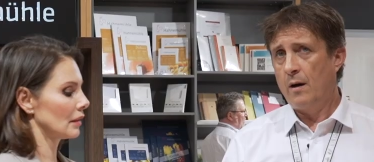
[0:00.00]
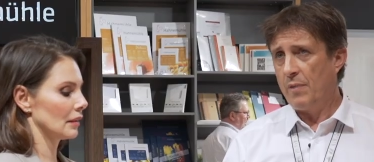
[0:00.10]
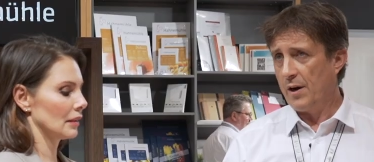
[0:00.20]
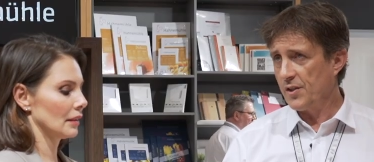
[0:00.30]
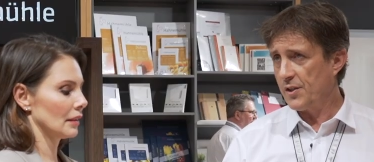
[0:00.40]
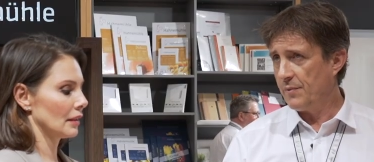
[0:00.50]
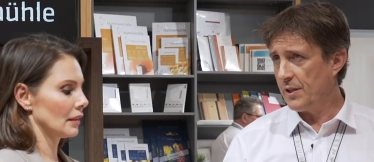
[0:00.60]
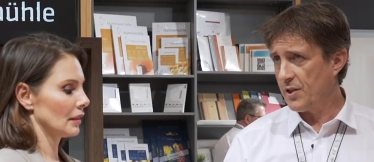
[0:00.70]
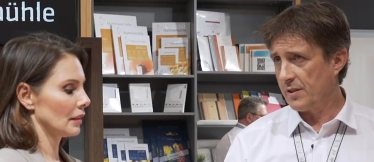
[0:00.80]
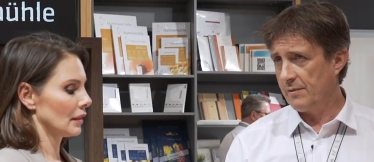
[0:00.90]
Speaker 1: but also we
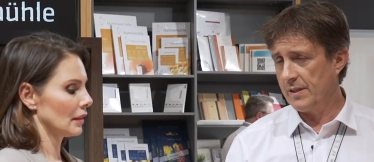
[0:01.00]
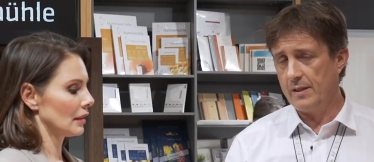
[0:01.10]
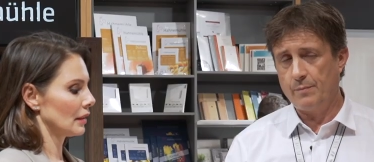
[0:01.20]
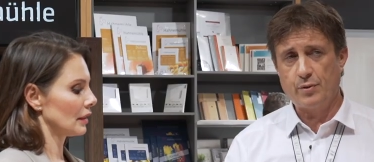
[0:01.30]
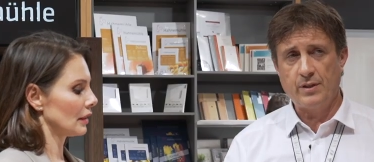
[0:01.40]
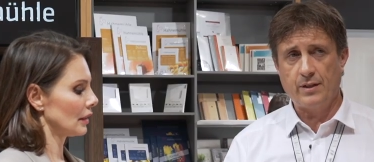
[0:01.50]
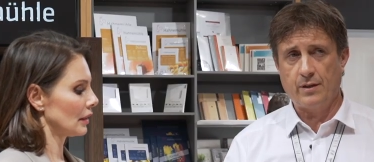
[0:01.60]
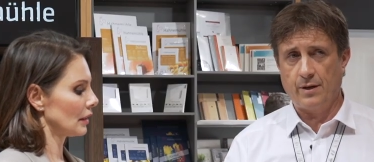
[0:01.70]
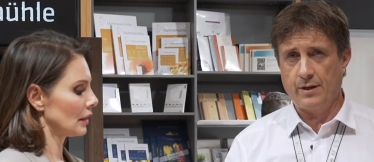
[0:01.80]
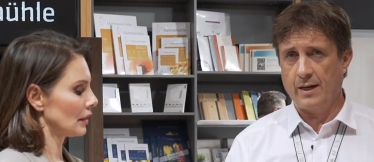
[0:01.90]
just recently printed
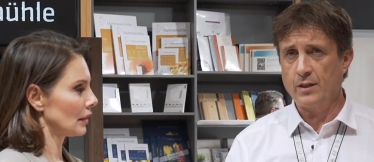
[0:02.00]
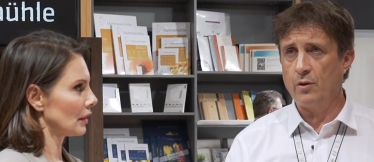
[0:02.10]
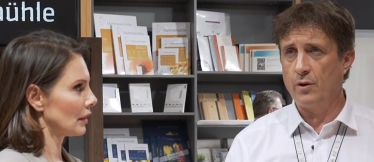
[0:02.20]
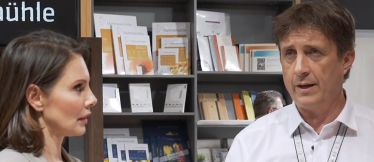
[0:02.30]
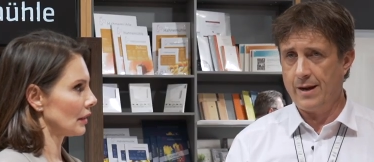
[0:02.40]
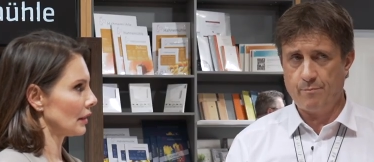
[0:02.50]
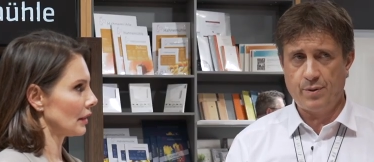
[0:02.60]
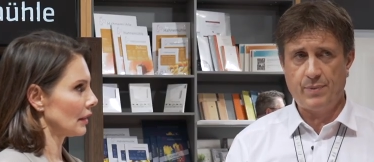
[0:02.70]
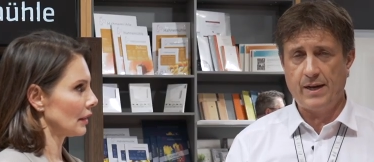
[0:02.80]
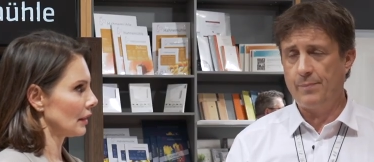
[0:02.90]
on uncoated hemp
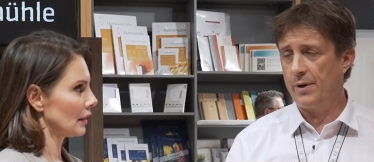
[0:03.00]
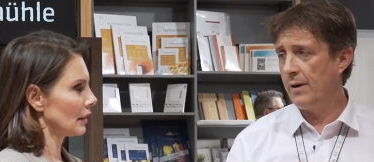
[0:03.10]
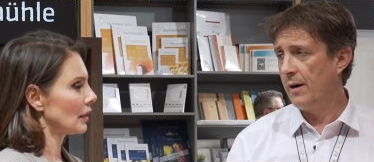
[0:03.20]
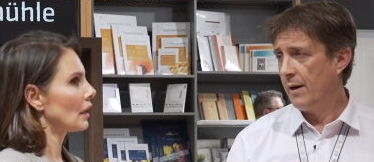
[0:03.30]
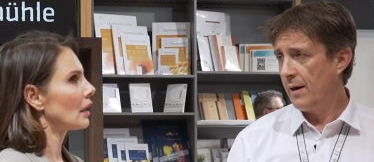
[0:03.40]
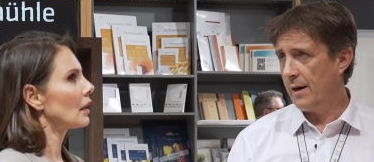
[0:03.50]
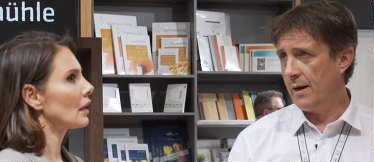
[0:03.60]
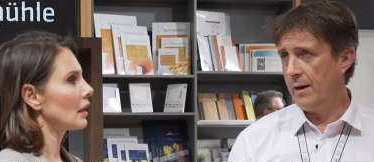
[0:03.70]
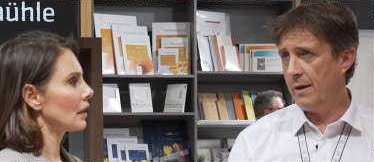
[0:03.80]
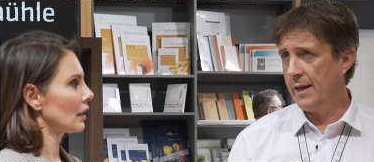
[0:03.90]
paper
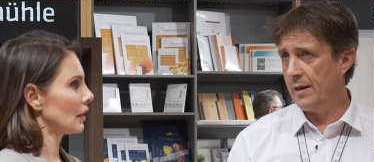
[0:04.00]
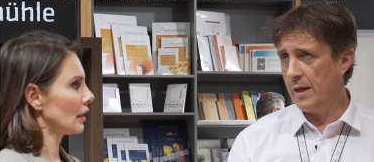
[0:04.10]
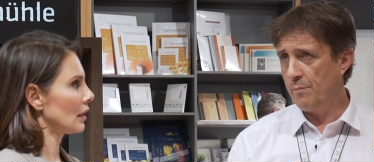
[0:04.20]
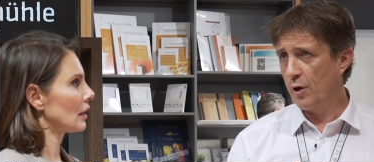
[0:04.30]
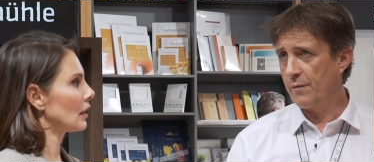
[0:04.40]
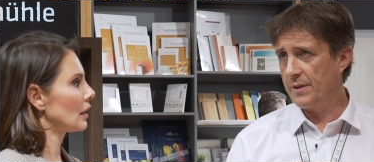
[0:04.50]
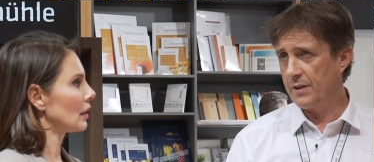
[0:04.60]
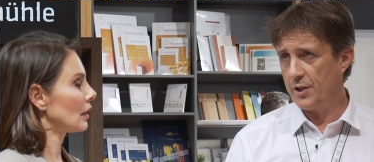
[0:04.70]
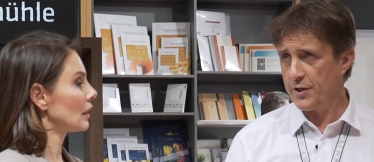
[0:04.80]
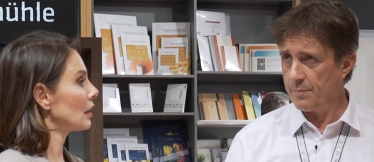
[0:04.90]
uh, a, a, book with a
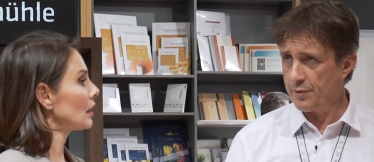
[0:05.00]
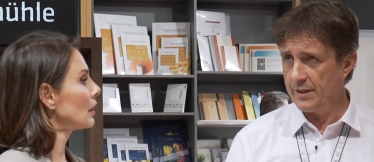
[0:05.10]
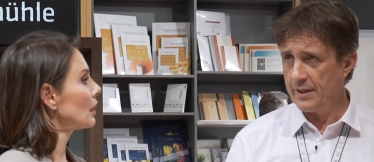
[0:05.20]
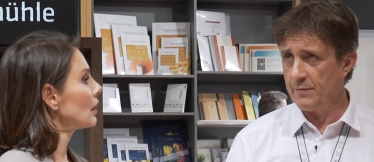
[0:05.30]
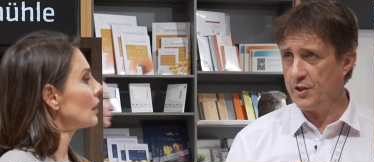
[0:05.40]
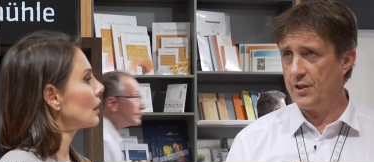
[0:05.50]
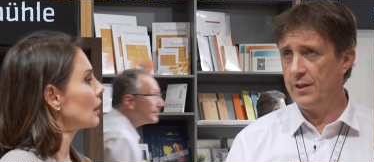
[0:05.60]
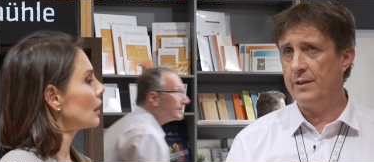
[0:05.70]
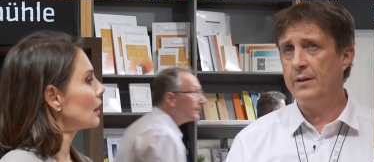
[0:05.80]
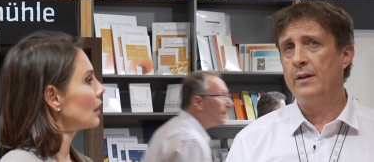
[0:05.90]
digital printing
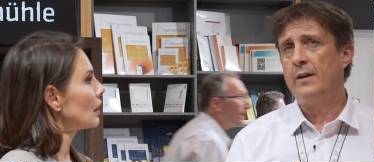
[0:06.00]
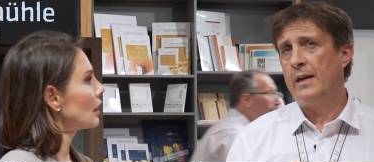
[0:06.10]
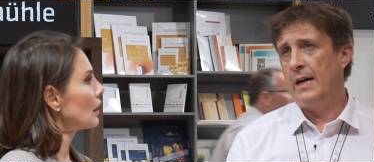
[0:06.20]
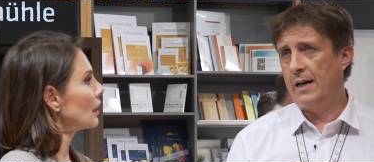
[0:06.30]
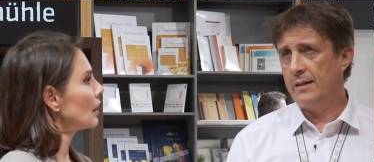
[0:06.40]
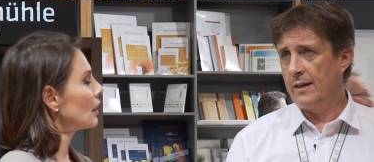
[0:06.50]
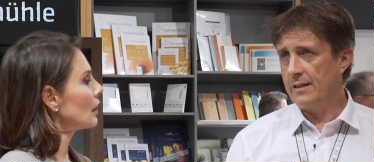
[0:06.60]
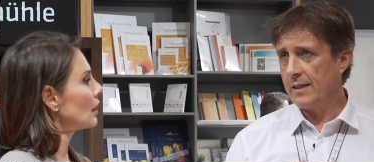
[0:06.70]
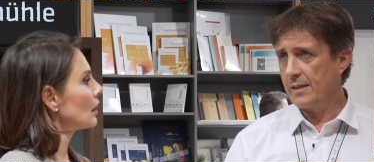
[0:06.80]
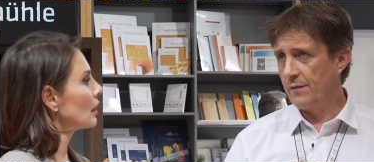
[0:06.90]
machine. And, and
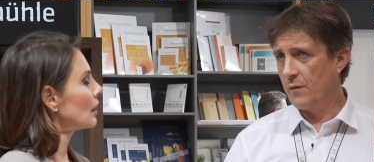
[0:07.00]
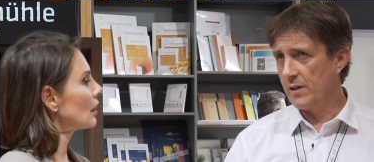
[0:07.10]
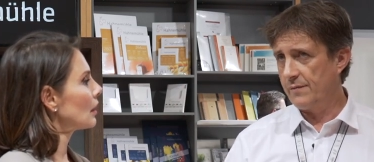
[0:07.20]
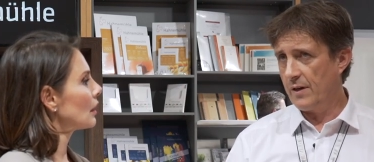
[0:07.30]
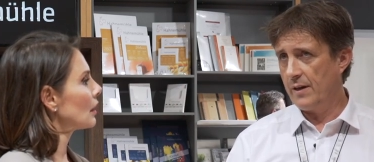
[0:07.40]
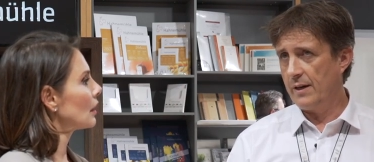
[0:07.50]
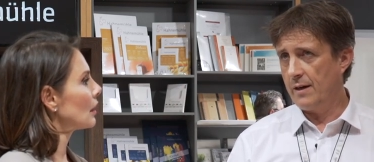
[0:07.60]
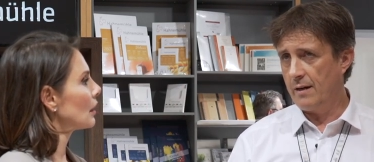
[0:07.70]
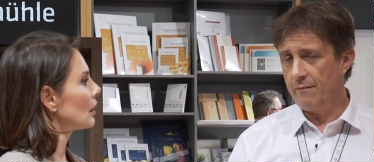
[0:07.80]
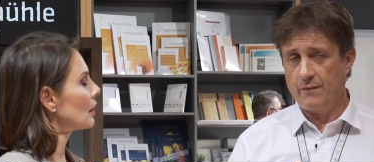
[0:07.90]
that's of course very
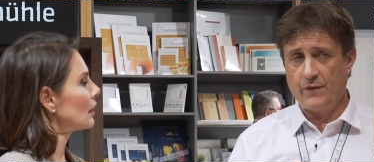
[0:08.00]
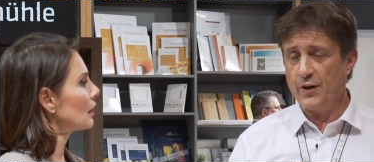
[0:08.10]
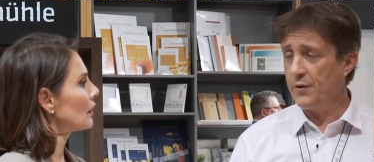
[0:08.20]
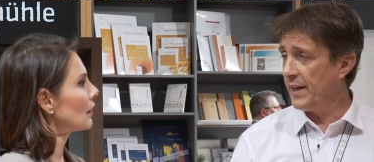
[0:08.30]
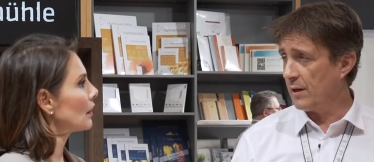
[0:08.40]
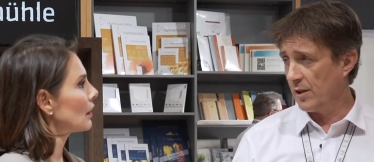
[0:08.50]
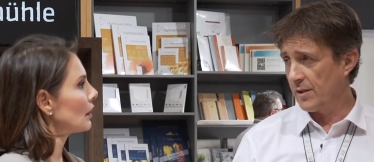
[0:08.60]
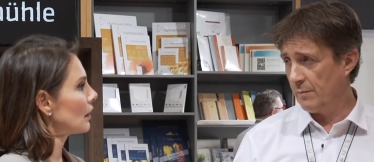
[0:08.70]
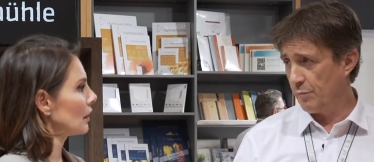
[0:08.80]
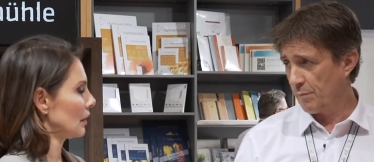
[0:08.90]
um, very unique
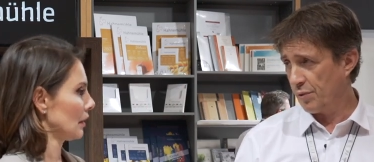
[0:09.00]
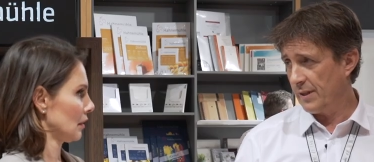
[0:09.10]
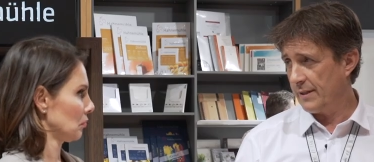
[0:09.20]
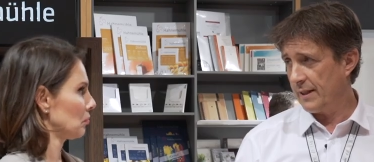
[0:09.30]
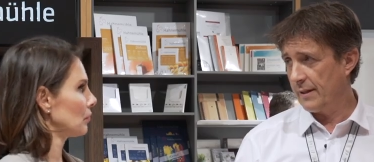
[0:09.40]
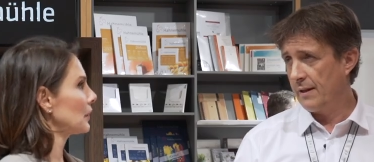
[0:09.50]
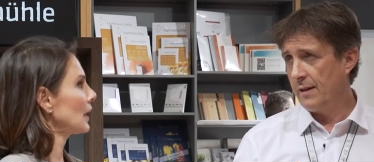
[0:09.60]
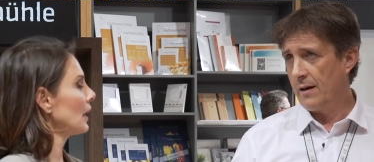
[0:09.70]
also in book printing. Yeah.